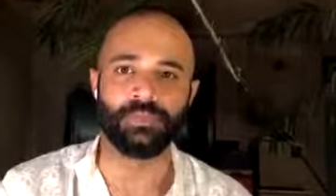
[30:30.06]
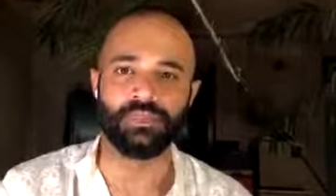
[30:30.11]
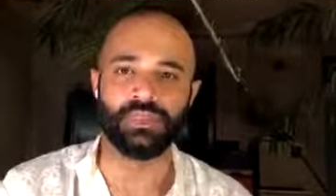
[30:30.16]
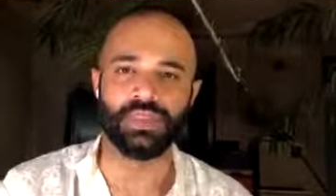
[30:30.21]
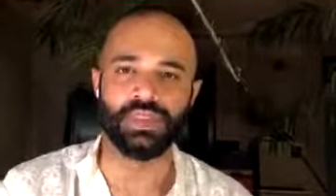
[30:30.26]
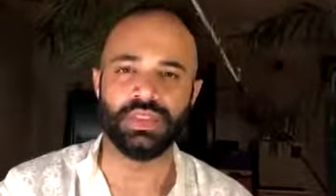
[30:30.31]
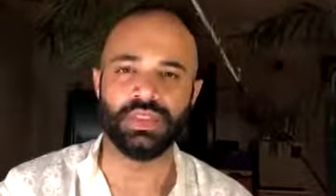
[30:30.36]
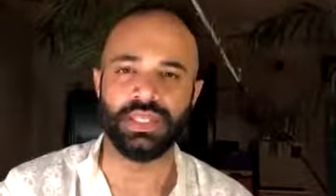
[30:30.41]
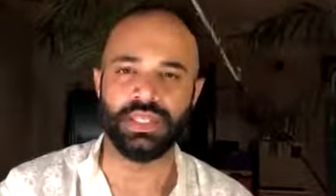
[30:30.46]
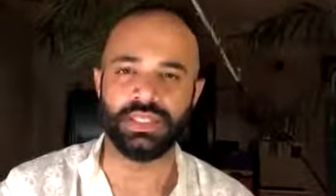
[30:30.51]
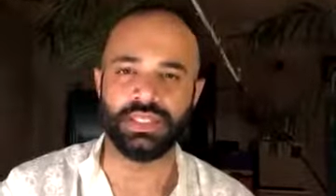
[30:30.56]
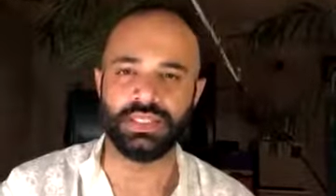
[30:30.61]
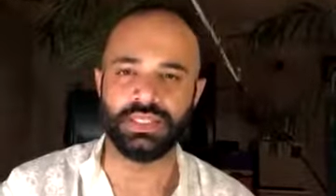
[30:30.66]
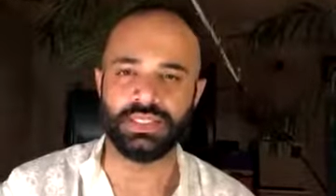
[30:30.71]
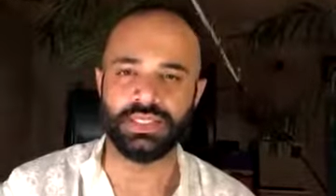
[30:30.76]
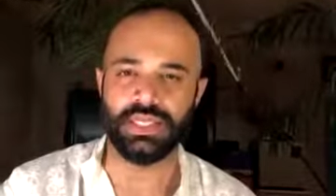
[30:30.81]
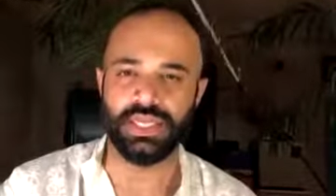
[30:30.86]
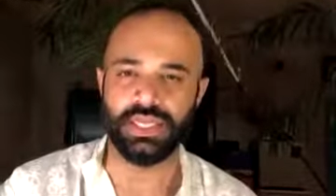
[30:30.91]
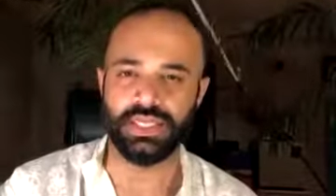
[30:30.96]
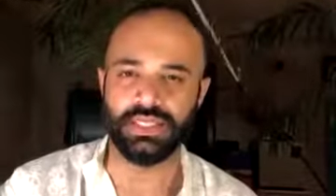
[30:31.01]

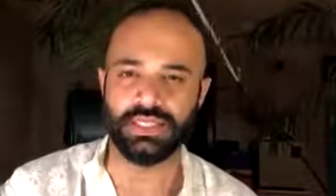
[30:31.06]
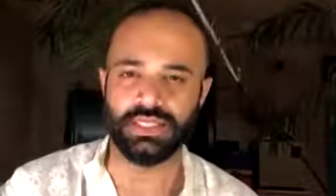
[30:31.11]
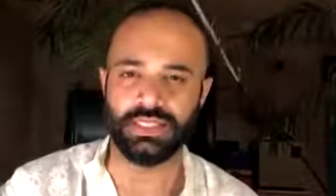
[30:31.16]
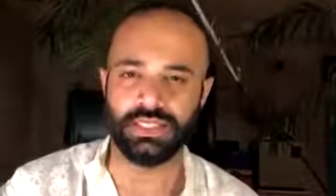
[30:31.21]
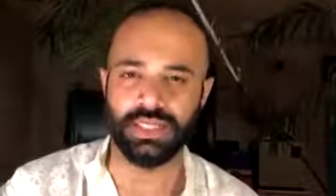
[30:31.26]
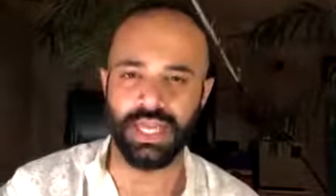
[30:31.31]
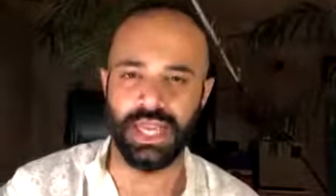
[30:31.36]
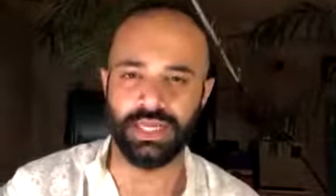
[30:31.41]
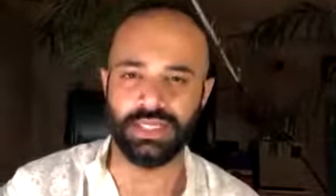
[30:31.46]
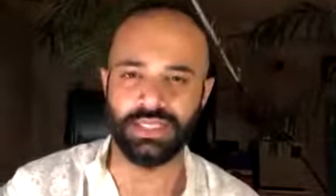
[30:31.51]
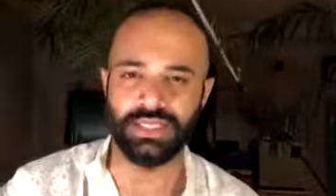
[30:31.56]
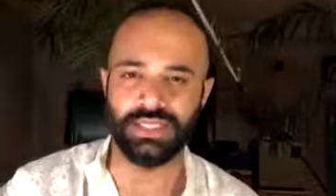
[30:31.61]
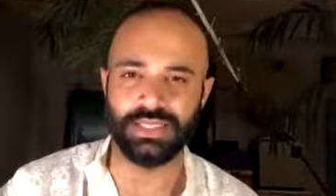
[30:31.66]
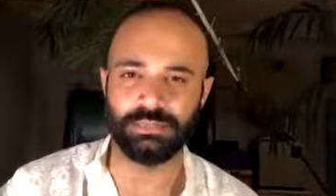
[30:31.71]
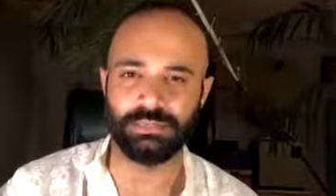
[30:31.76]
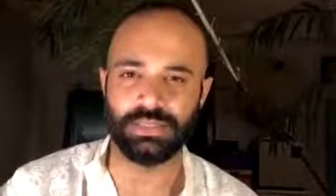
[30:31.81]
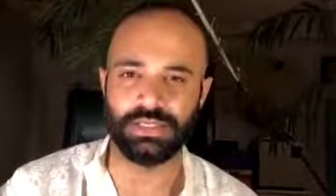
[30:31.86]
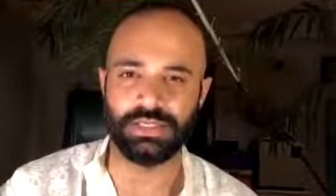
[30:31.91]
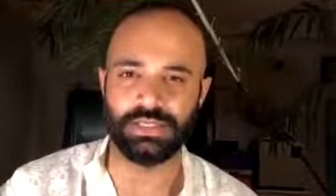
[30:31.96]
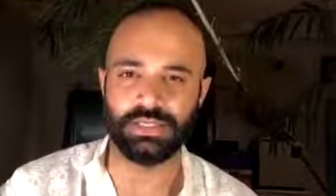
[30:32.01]
this is a candle
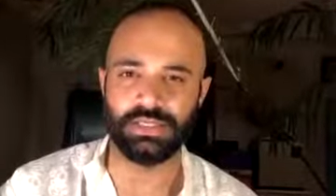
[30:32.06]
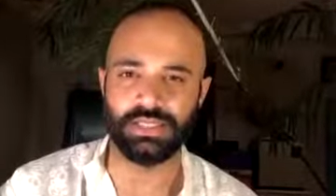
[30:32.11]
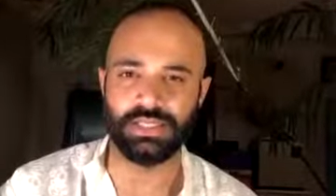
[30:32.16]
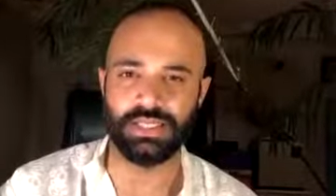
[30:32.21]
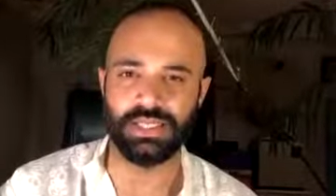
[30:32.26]
clipper,